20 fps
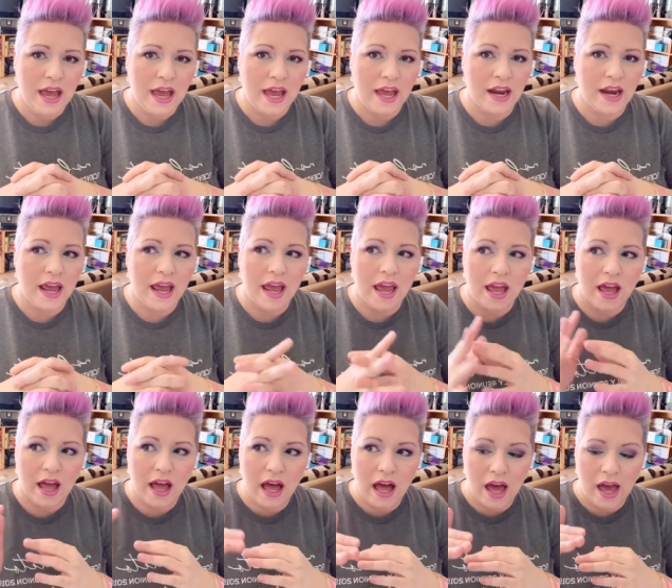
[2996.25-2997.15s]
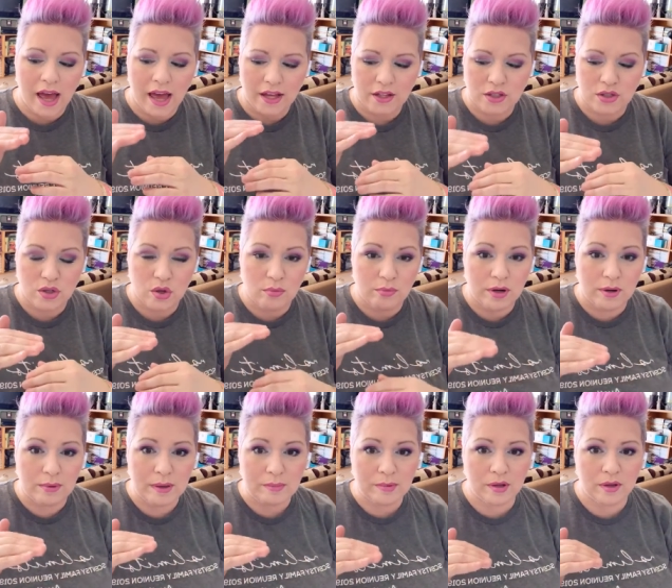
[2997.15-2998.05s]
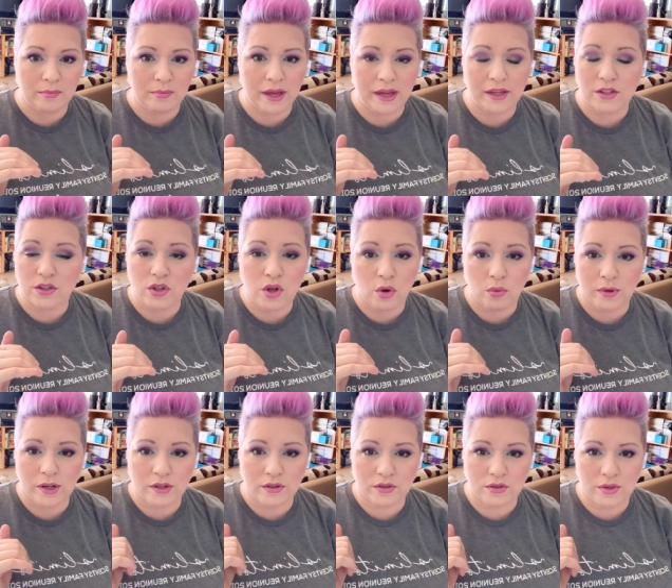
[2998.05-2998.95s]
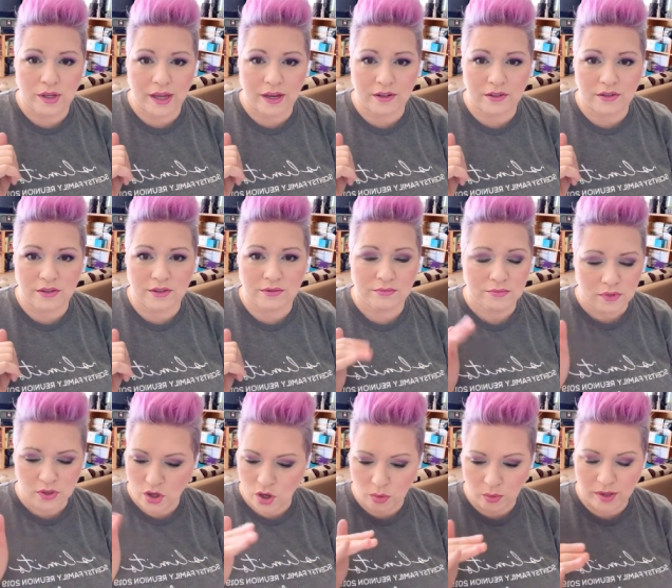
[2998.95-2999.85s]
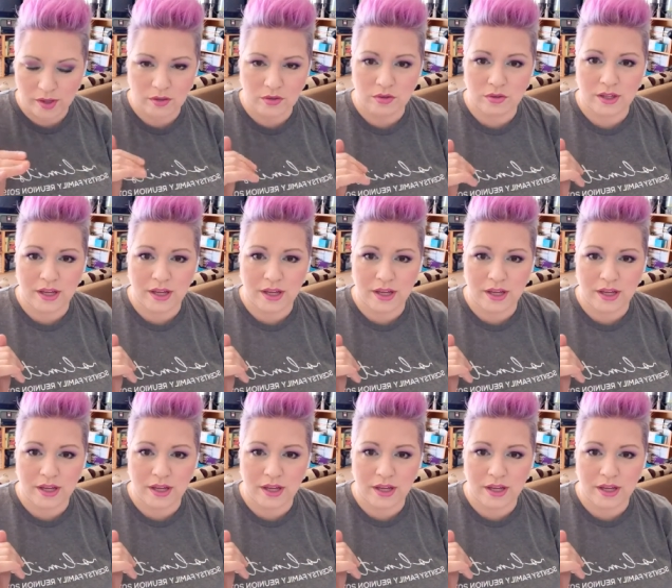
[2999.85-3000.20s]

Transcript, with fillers: And I had so many people come back, no, we don't do candles. No, we don't do